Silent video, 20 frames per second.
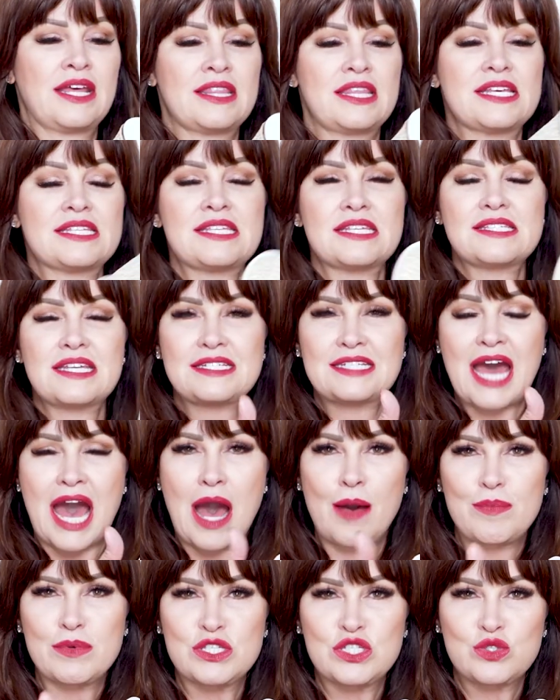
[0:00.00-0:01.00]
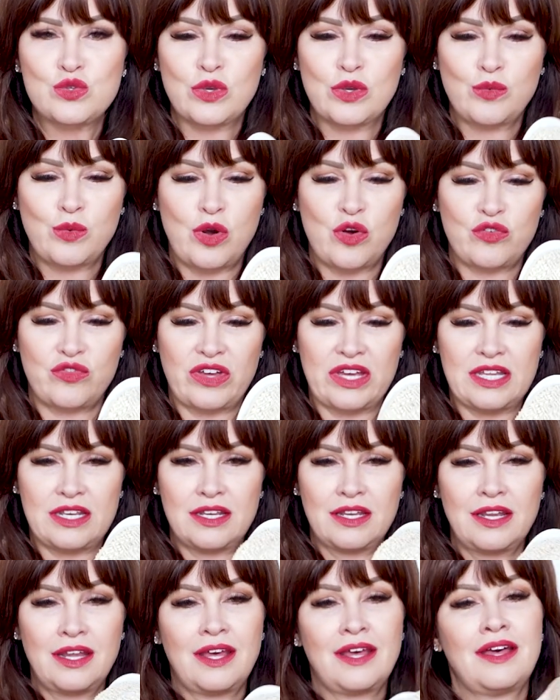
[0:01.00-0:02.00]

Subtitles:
This is a tapestry woven,